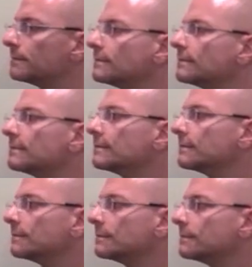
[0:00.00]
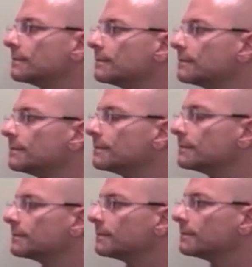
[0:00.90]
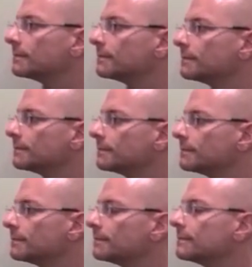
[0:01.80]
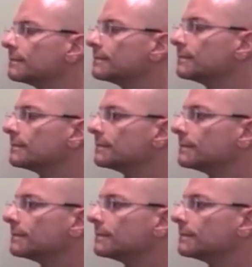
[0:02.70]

No words are spoken by the person on screen.